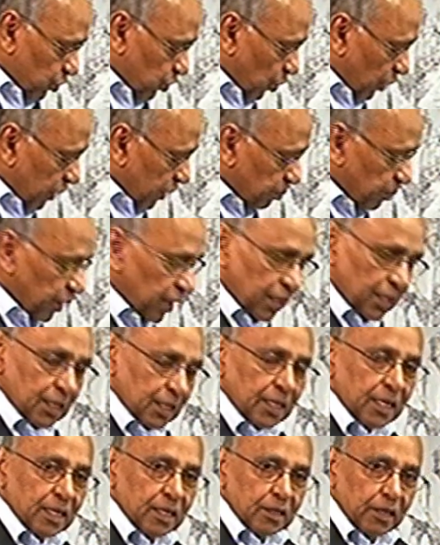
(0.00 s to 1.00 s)
So let
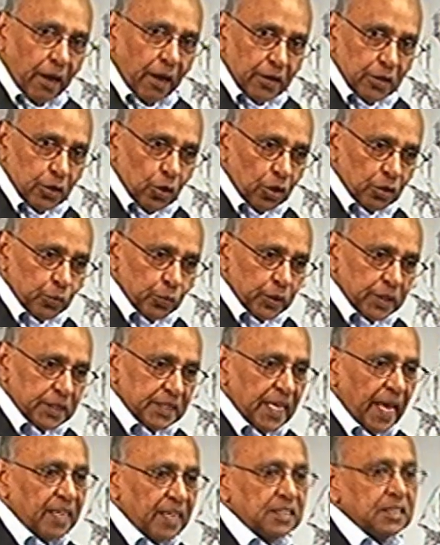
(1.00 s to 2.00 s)
me carry on
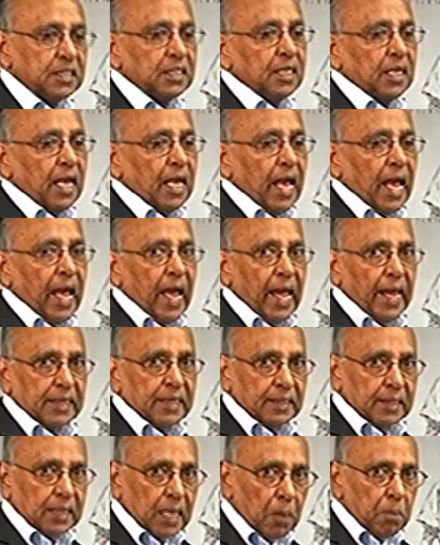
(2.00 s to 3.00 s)
with that
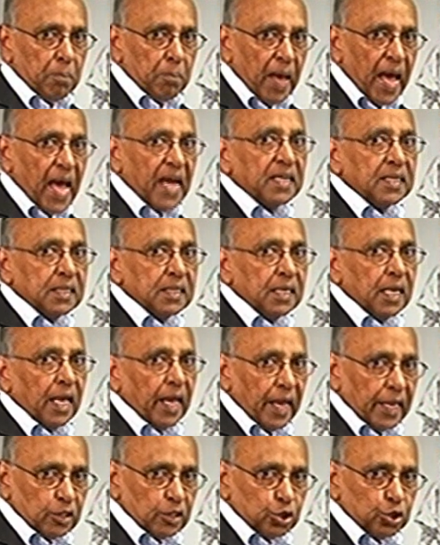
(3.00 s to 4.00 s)
and come back
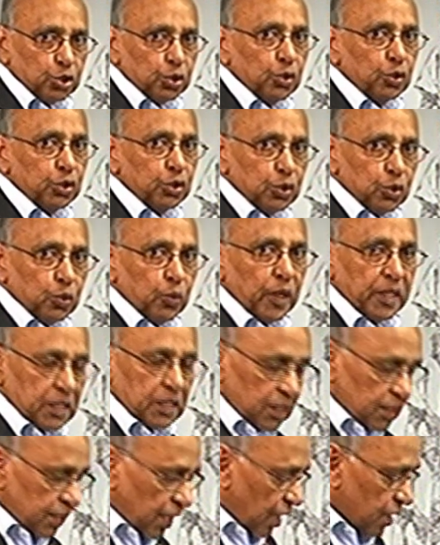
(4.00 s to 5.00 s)
and show you what
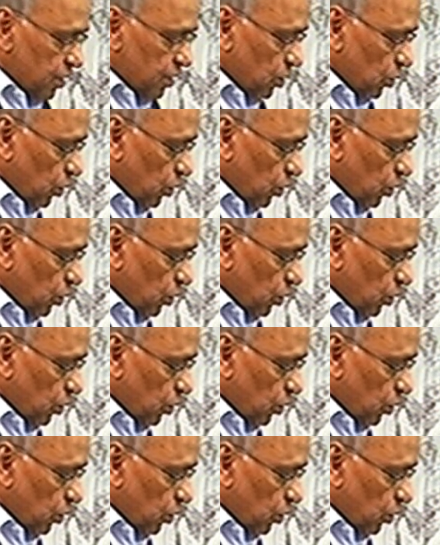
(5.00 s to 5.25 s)
it does.